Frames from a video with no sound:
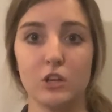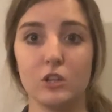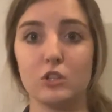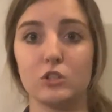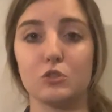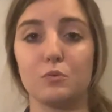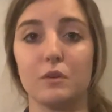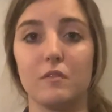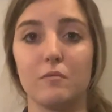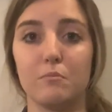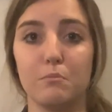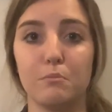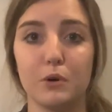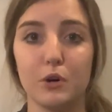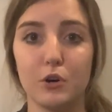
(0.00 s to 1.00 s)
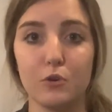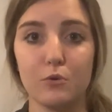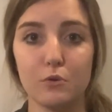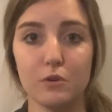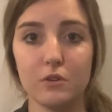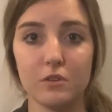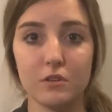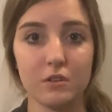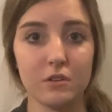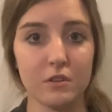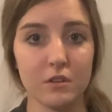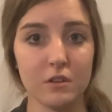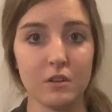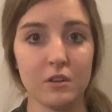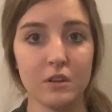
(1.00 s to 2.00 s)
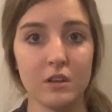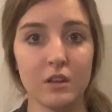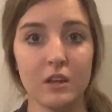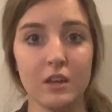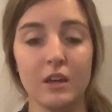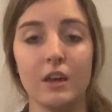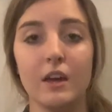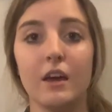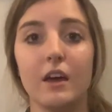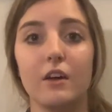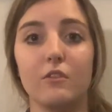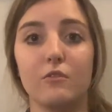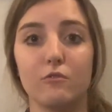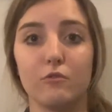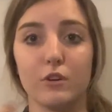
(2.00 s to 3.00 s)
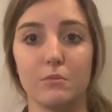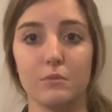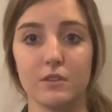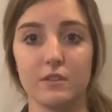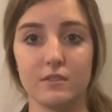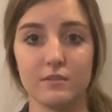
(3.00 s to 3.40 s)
So we have bow and ribbon.